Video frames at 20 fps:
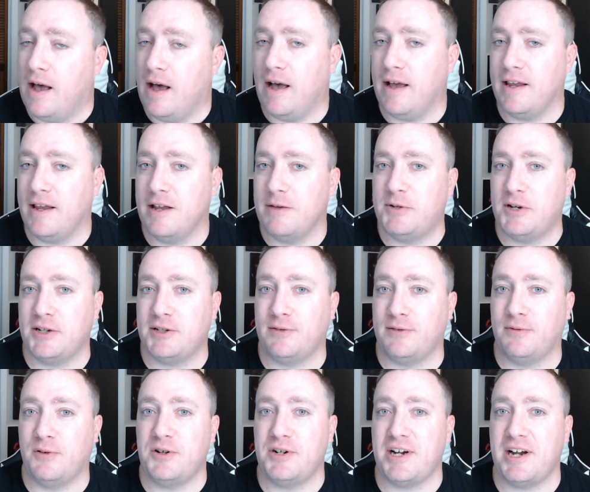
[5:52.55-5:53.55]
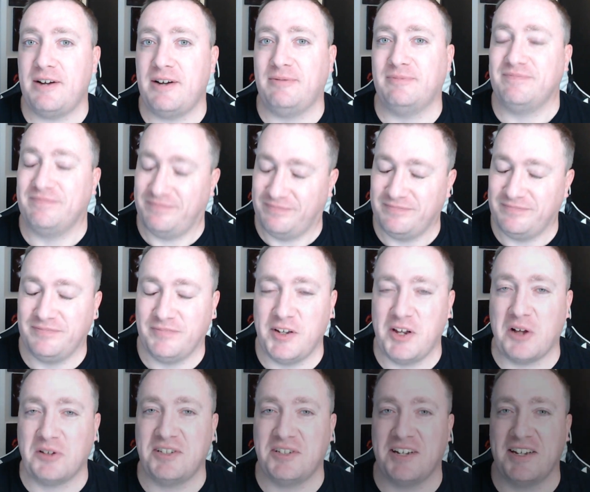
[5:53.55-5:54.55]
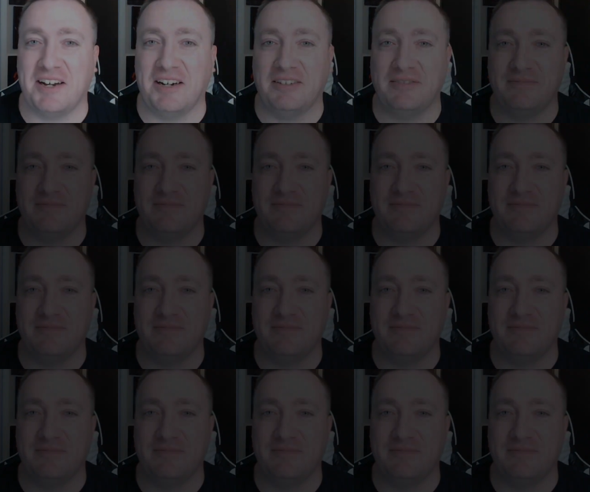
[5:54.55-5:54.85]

I am Justin Frugier. Y'all take care.